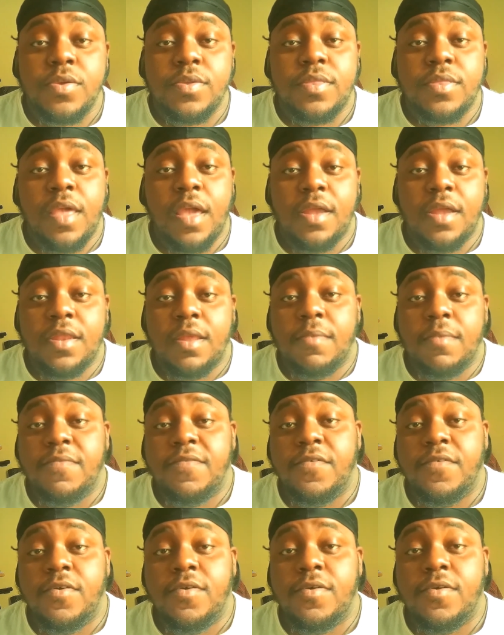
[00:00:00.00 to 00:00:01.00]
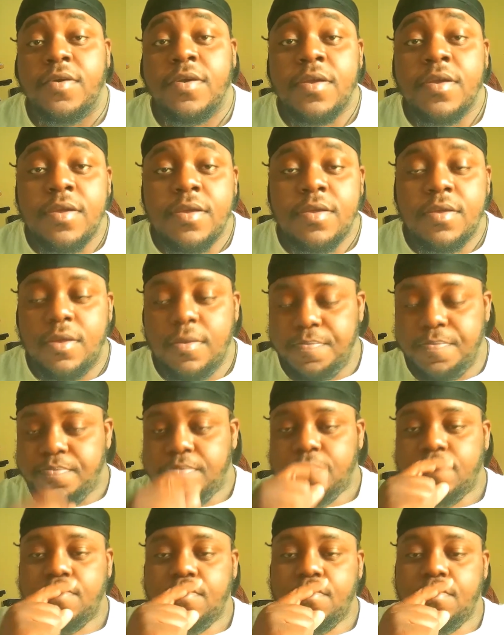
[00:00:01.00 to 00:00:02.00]
Thank them for
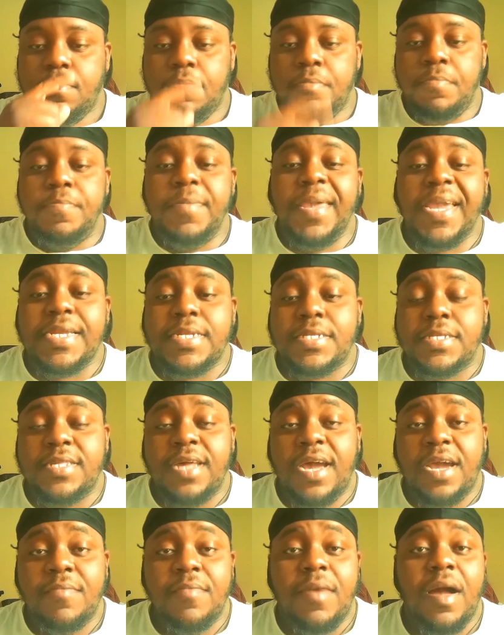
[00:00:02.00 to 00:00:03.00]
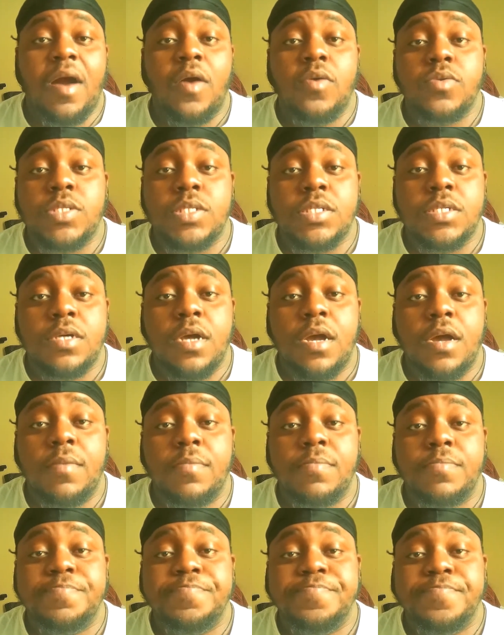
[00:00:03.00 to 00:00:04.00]
making the time out to come